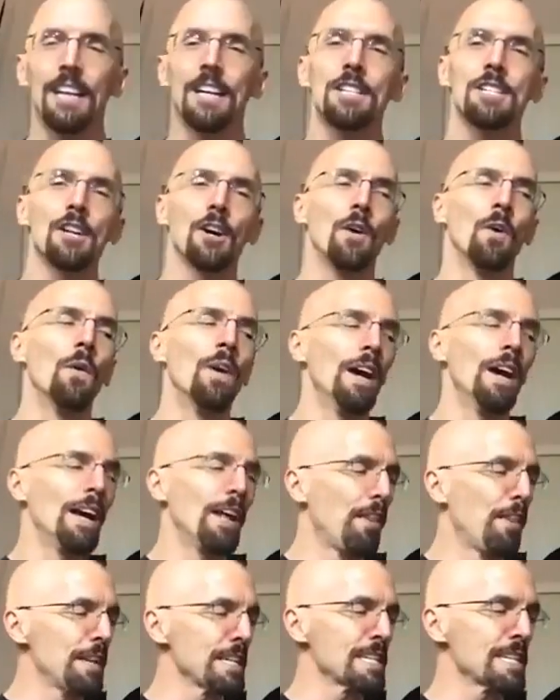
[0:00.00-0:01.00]
So
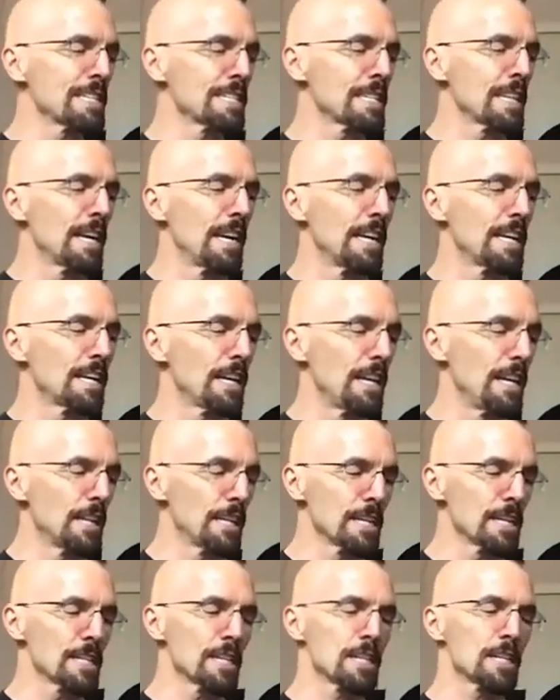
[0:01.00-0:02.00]
this
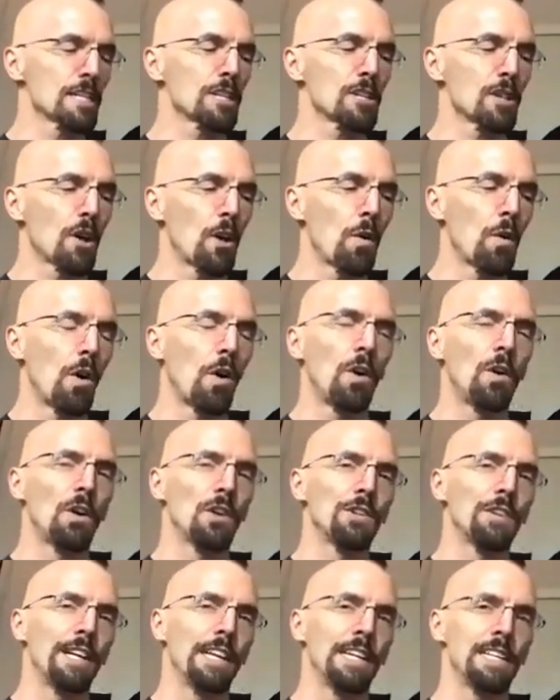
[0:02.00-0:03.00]
is so
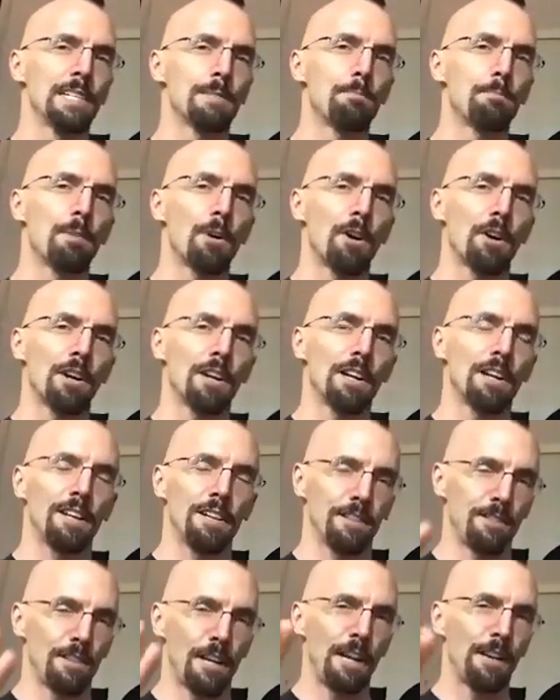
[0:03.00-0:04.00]
old that it is part,
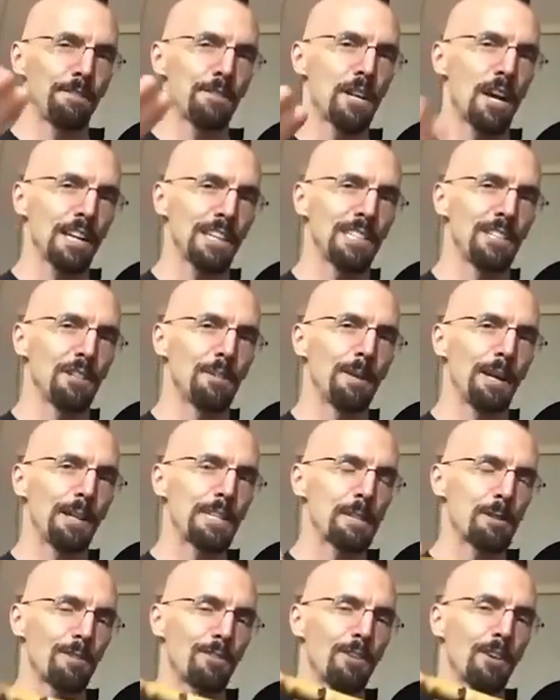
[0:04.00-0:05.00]
and I've talked to you about
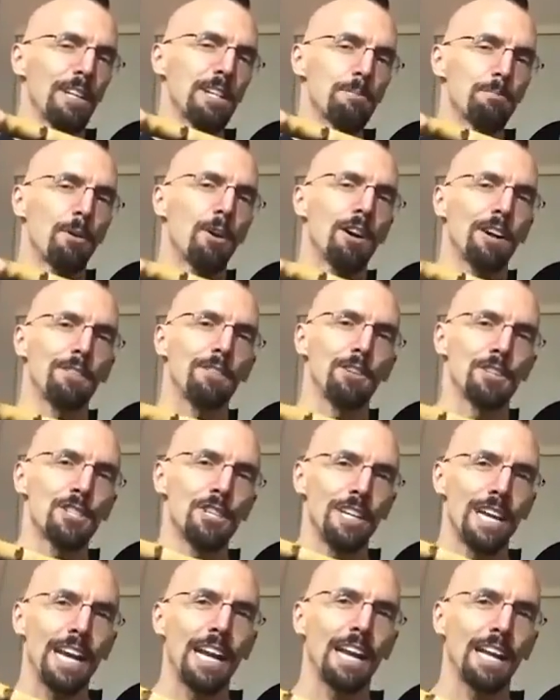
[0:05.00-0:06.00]
this before, it's part of your
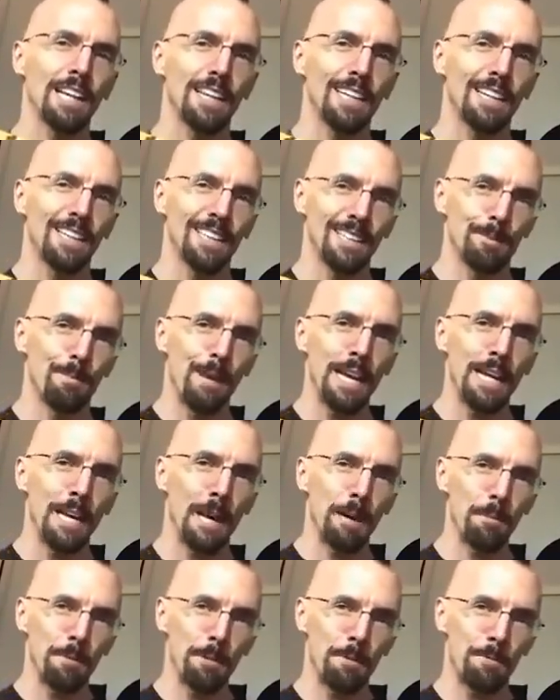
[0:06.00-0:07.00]
genetic
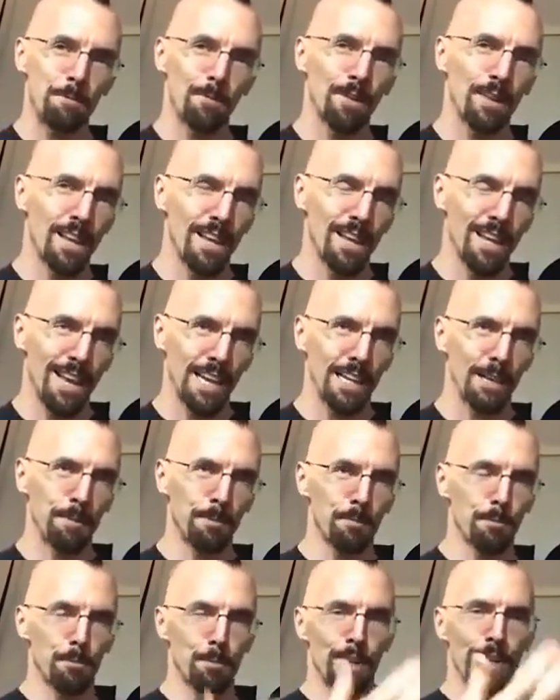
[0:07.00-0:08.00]
makeup. I can
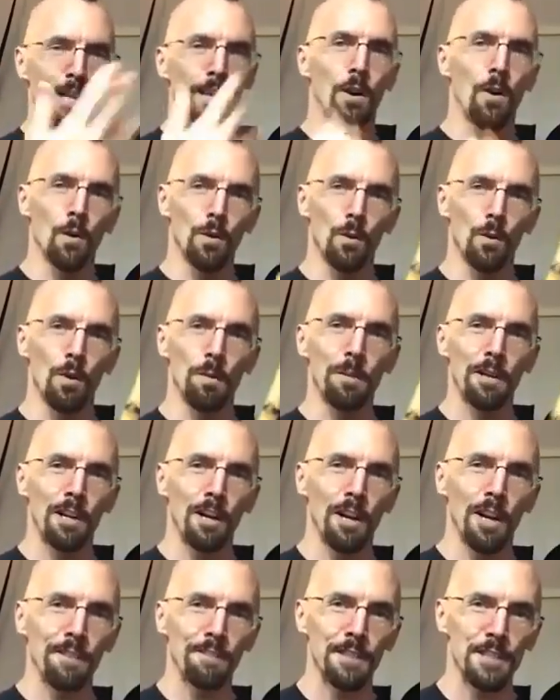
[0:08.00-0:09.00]
bring an old woman
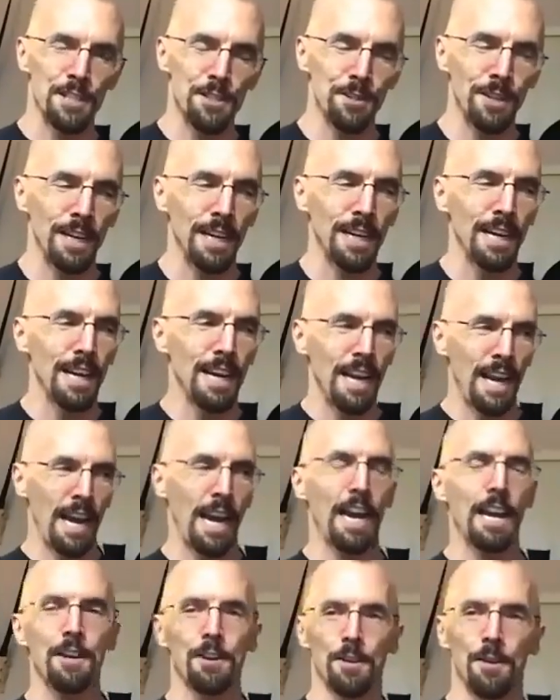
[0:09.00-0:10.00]
in off the street,
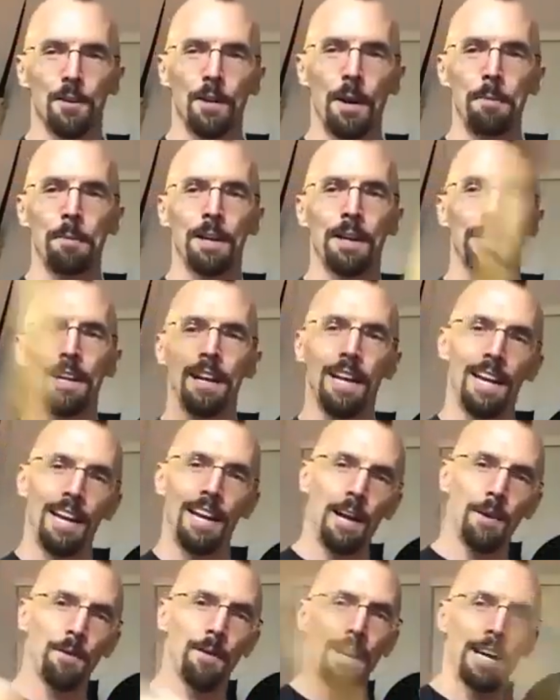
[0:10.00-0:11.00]
hand her a weapon,
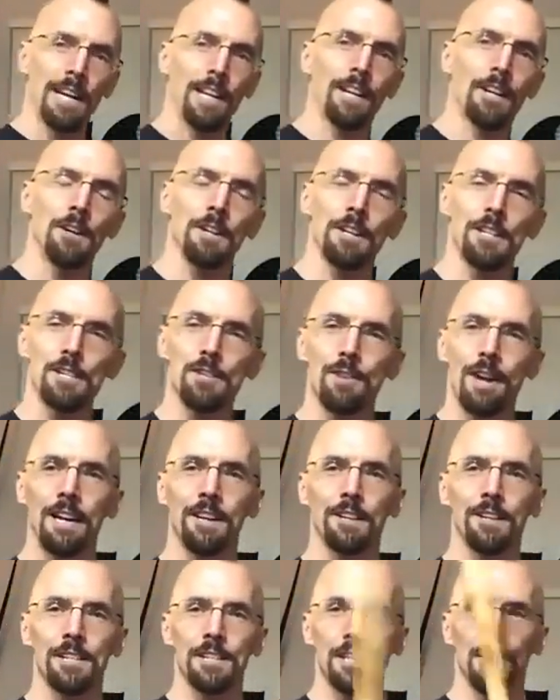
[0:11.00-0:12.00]
and when I go to strike
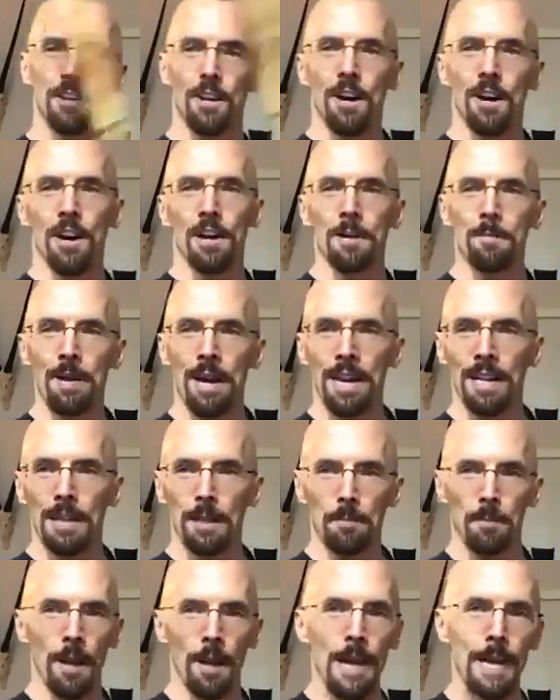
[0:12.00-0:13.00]
her, she'll
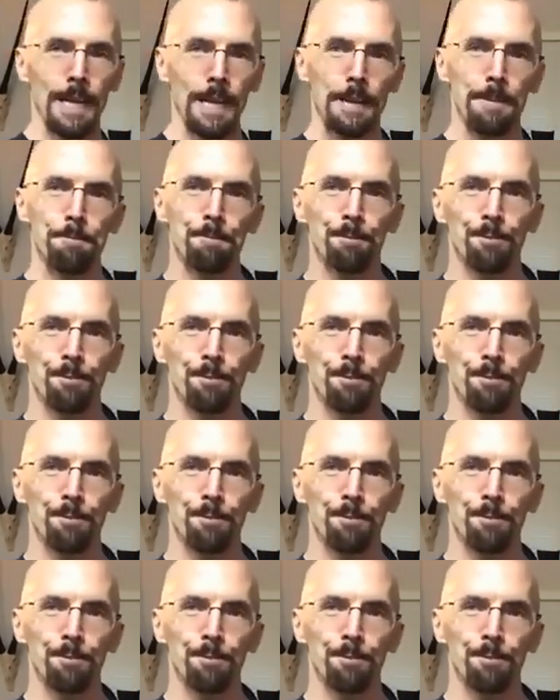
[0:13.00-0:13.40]
automatically block it.